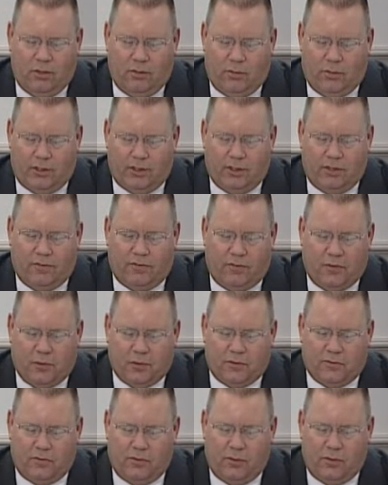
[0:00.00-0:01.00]
Went to the
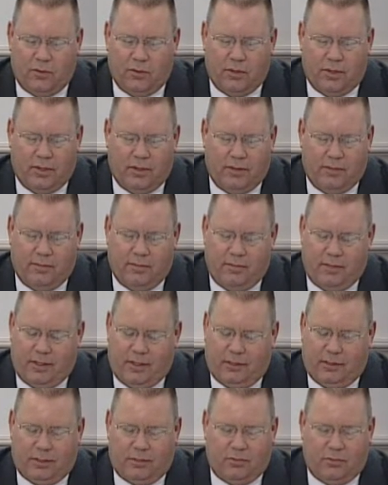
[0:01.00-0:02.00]
first floor, and
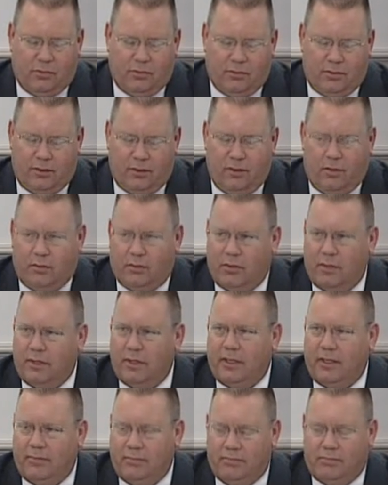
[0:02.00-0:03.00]
it looked,
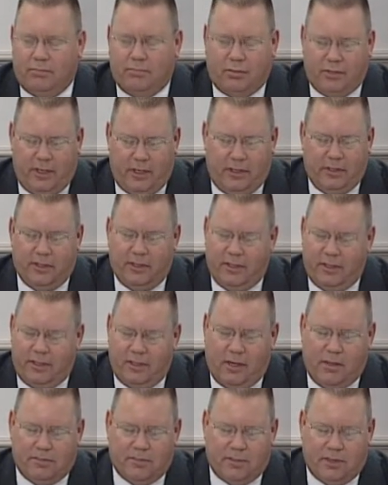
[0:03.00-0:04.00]
really pretty good, and
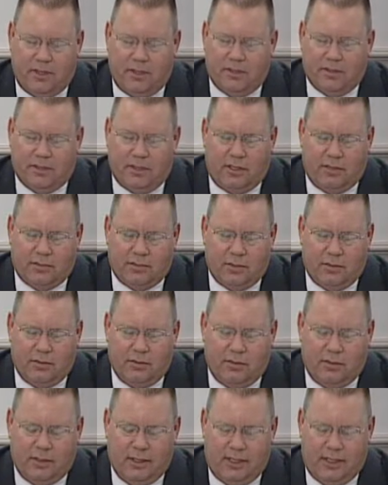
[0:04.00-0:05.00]
upstairs
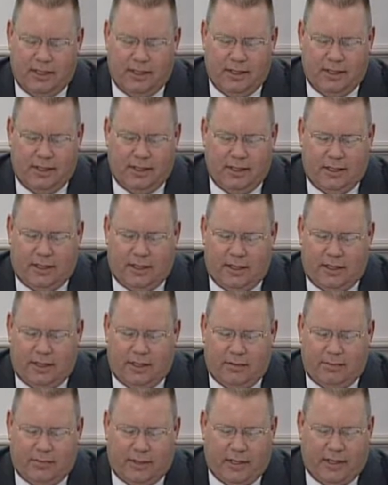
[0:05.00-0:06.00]
also.
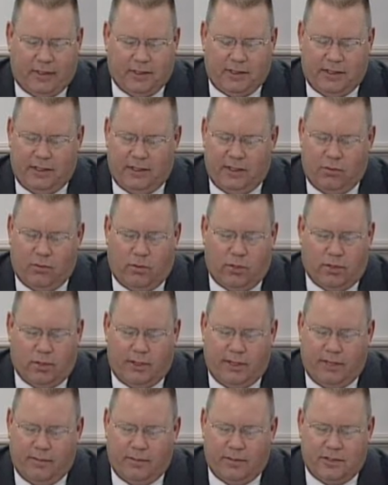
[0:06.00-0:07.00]
I didn't see any water
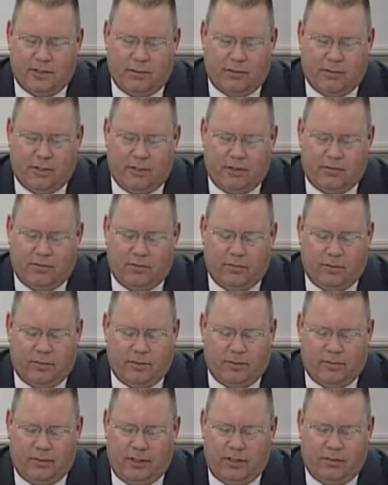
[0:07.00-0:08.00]
damage up there
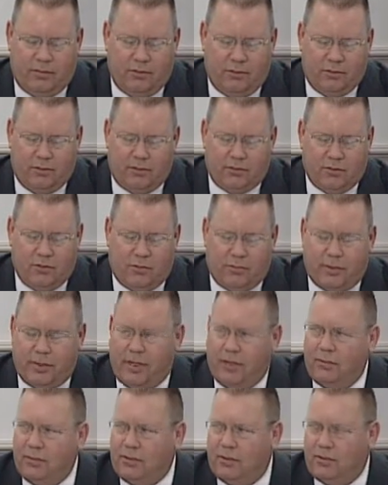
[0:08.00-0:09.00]
there's no
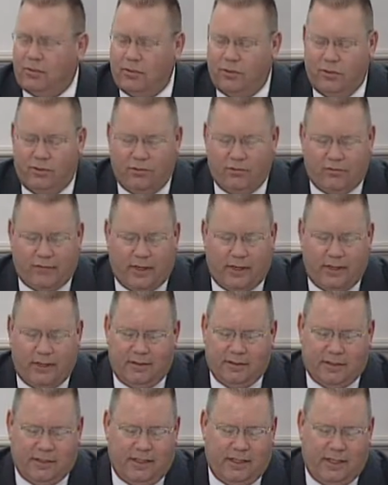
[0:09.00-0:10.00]
problem with the roof. I
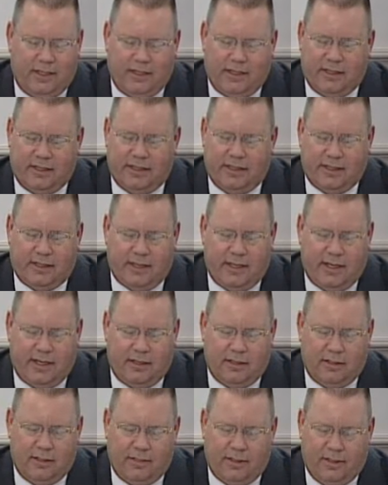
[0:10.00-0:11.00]
didn't see anything like that.
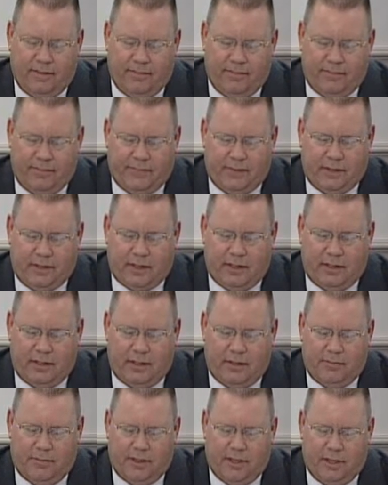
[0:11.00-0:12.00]

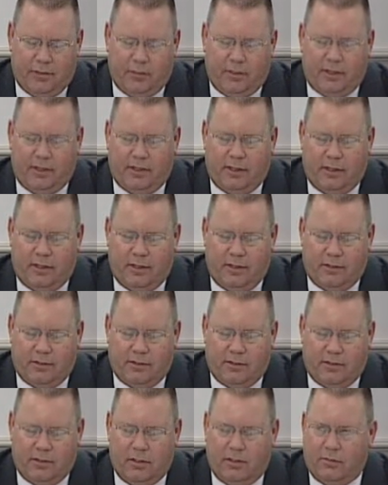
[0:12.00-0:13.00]
Then I went
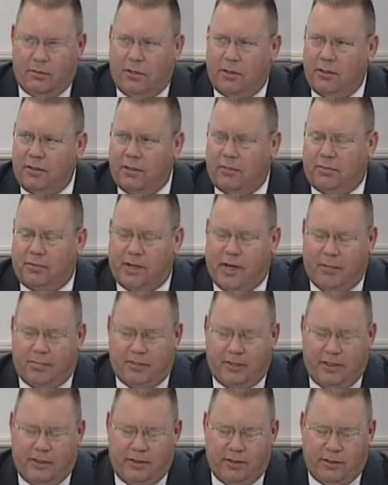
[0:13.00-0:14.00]
into the rear of the
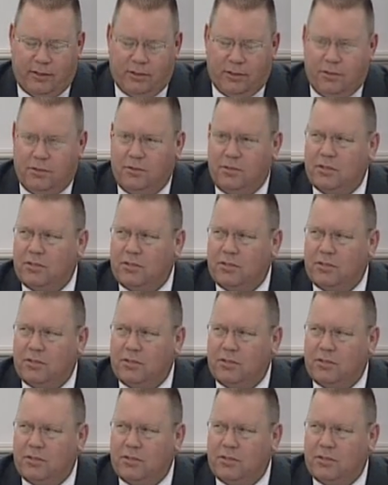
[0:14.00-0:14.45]
property, and there are two